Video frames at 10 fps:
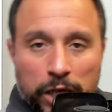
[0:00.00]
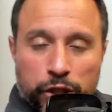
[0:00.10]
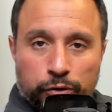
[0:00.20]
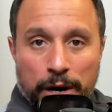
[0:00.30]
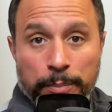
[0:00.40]

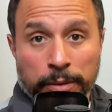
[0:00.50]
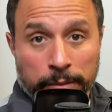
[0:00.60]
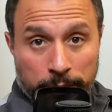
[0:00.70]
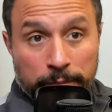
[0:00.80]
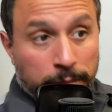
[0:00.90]
trip,
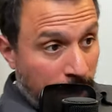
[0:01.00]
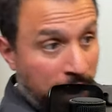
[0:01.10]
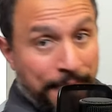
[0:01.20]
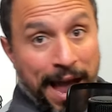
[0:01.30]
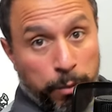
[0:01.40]

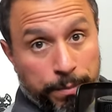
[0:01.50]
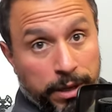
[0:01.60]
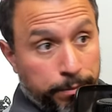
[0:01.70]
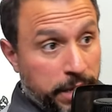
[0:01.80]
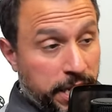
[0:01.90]
and that would be
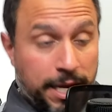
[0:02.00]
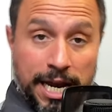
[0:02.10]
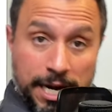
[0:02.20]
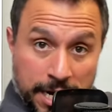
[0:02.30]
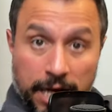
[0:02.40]
me
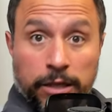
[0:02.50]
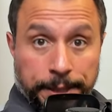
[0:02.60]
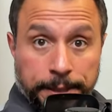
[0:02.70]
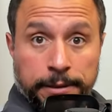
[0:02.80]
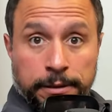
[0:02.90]
and Nicholas,